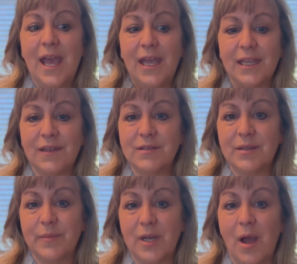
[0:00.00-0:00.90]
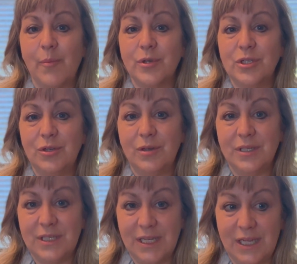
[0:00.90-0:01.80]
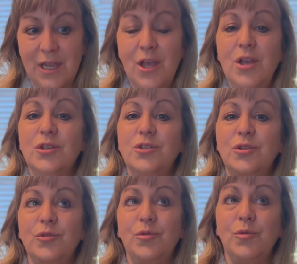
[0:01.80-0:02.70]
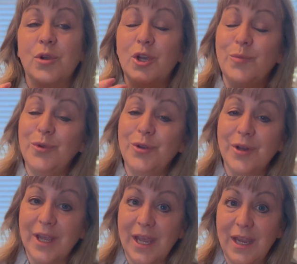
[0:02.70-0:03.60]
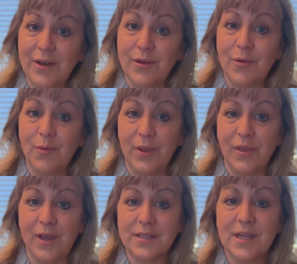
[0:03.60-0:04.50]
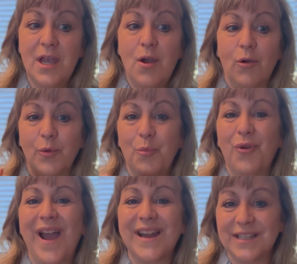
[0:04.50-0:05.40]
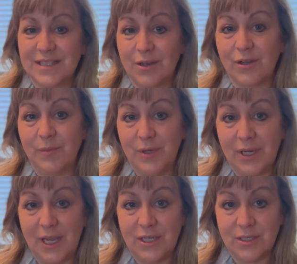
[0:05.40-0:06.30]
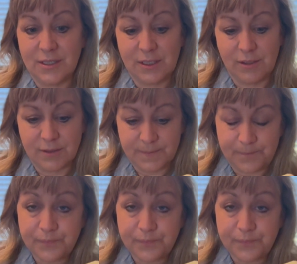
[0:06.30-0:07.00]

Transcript: and gives them an opportunity to communicate with us or to practice their communication skills.